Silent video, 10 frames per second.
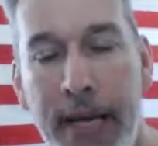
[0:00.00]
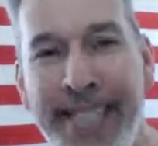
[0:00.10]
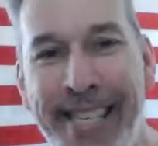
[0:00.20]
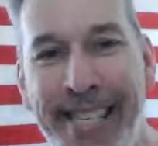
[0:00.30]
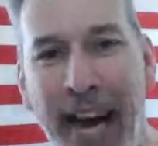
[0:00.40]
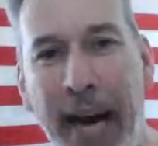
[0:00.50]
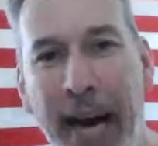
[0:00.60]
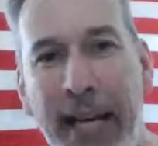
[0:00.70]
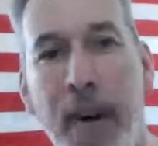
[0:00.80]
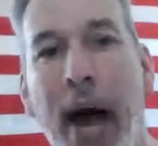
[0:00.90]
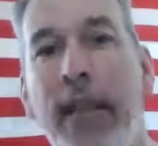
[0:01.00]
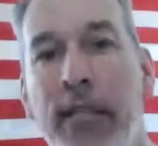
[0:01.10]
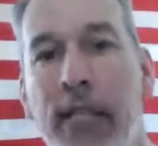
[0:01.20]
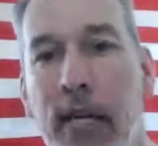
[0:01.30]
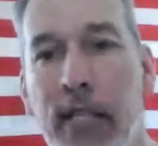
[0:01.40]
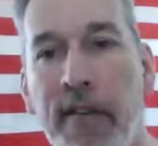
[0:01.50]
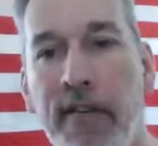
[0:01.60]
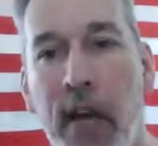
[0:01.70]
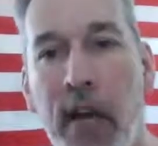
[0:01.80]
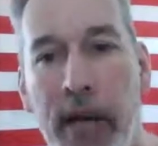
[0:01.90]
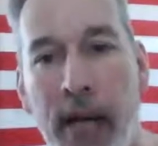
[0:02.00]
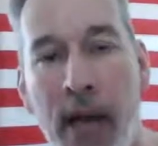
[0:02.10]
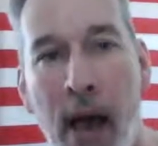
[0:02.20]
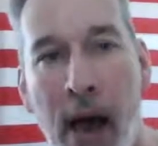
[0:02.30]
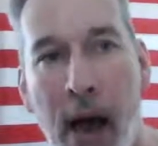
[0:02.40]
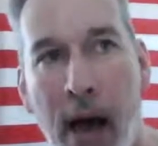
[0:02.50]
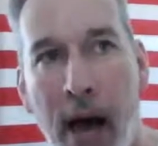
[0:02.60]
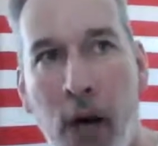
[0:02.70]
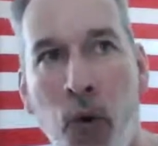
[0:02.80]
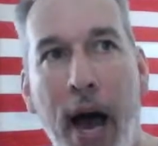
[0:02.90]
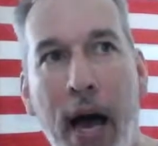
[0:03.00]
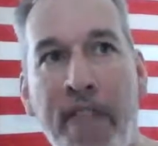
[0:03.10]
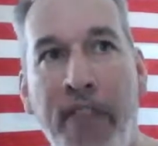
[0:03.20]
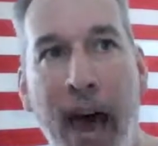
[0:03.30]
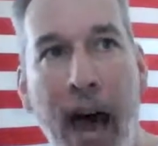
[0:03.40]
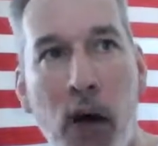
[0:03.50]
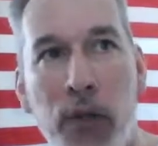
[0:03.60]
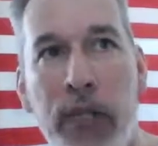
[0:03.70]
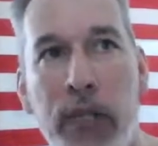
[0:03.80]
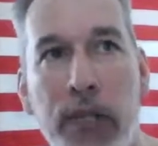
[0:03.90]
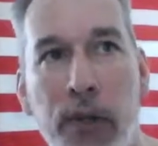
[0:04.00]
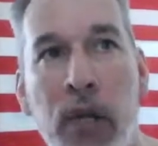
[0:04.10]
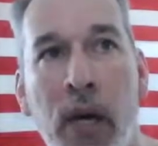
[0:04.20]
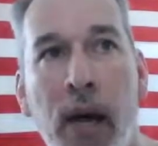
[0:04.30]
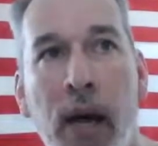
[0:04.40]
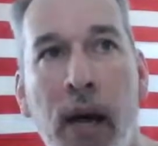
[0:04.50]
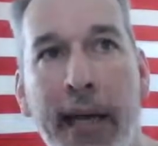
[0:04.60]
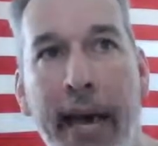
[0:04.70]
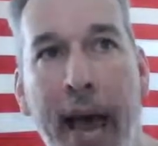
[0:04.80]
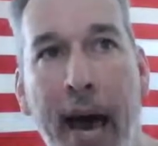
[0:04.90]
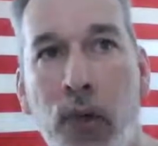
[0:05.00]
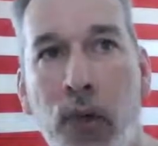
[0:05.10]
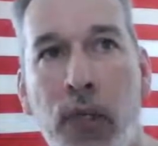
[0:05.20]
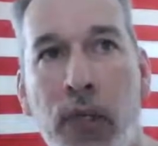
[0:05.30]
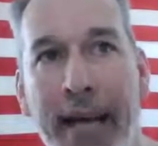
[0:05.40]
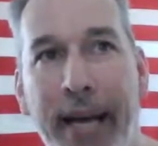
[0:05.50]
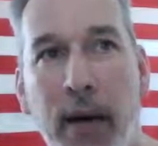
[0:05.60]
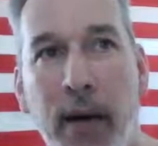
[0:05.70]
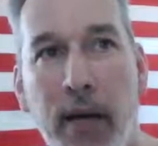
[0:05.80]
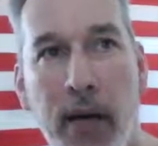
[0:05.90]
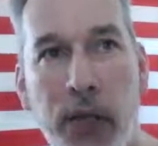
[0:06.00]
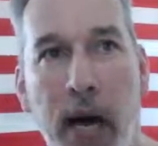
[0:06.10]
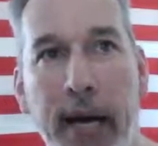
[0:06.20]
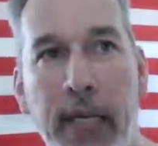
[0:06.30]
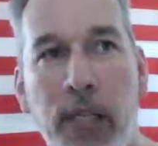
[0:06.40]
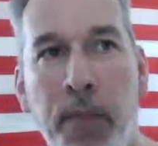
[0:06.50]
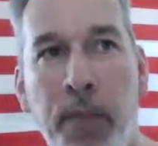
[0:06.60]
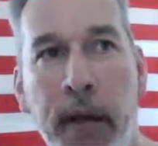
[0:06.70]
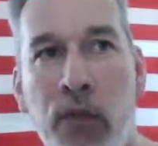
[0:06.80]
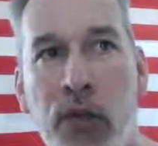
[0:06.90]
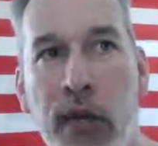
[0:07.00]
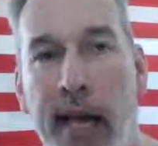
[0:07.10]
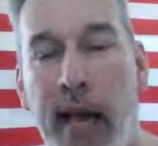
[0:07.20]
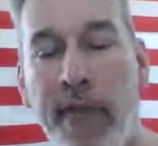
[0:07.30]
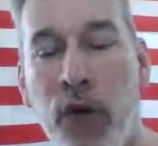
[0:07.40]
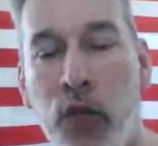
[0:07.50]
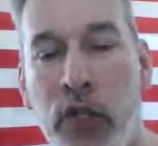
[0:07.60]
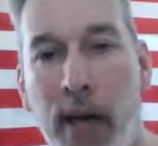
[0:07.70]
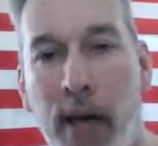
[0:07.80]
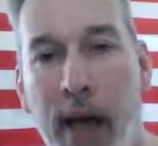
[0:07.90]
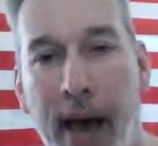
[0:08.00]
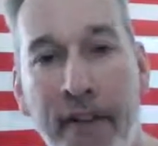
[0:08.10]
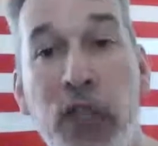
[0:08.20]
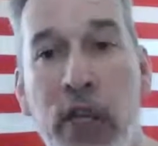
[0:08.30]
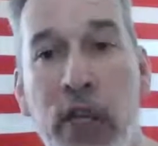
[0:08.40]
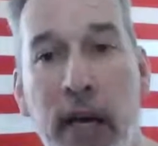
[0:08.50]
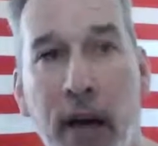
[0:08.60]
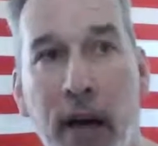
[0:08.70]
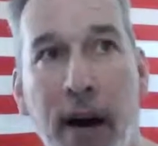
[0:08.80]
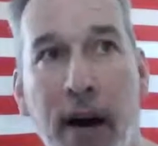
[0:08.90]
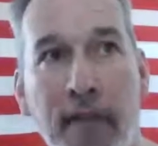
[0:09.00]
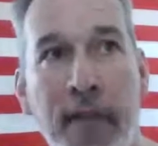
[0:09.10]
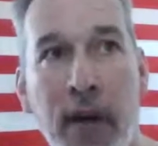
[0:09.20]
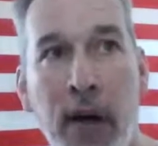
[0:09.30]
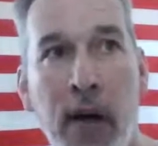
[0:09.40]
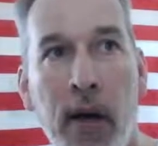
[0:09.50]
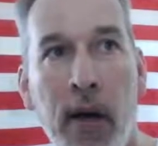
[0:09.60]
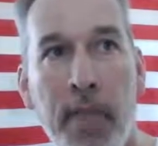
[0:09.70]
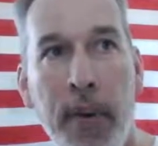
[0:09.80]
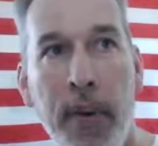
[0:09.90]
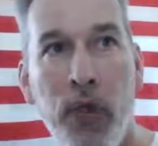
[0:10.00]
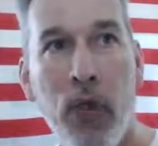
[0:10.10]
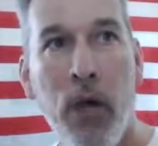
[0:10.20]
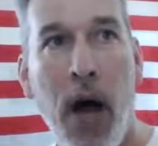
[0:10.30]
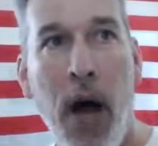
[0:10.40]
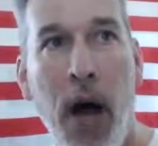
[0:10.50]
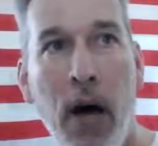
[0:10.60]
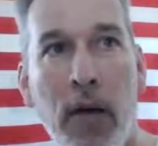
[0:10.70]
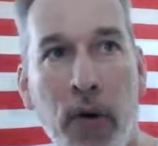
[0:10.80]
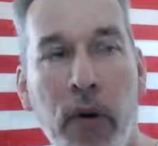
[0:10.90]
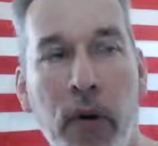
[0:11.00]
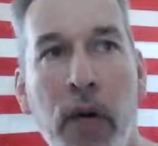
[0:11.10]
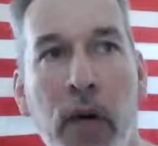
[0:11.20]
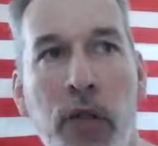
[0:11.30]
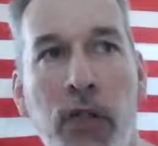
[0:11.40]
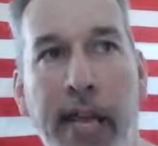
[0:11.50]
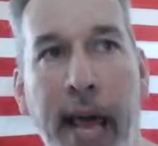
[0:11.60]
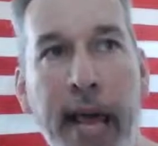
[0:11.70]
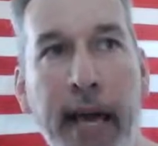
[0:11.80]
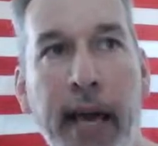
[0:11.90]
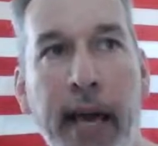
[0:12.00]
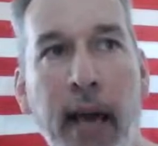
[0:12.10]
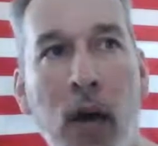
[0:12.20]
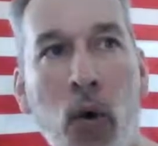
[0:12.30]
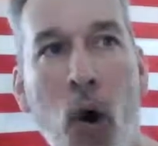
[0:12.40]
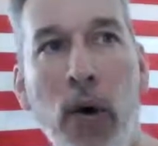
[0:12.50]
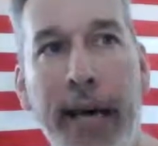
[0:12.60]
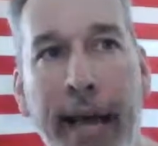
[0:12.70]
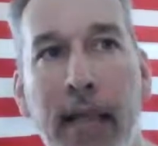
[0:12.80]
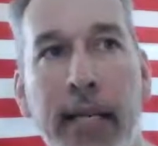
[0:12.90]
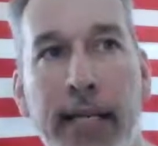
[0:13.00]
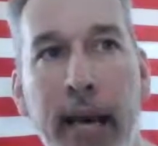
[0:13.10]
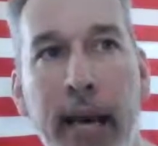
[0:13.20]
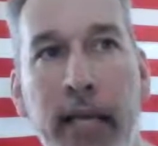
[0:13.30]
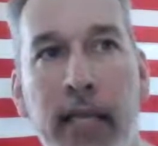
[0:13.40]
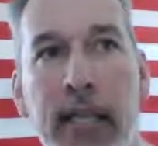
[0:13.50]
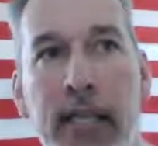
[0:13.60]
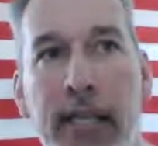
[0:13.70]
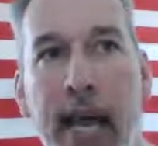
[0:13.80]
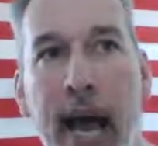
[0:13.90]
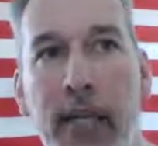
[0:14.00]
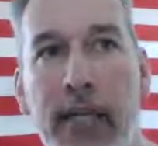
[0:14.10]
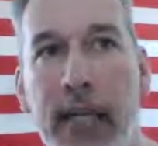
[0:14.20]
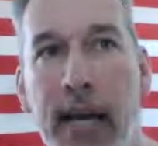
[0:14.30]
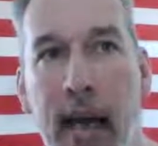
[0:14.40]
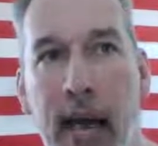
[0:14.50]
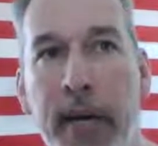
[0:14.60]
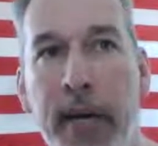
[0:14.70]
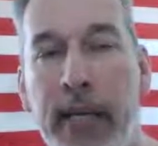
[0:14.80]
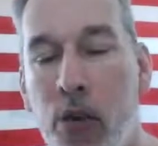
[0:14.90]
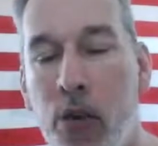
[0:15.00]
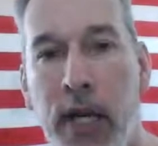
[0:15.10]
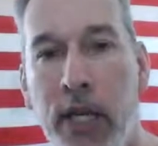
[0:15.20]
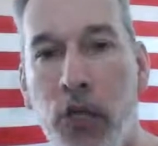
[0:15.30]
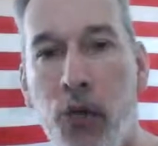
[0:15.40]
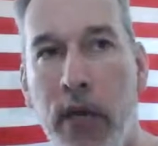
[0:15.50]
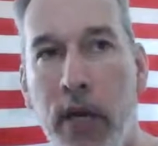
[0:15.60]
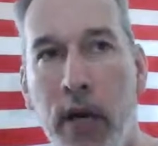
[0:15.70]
Incited by the Sons of Liberty, a crowd of thousands gathers and a sign is placed on the effigy of Mr. Oliver, stating, quote, he that takes this down is an enemy to his country,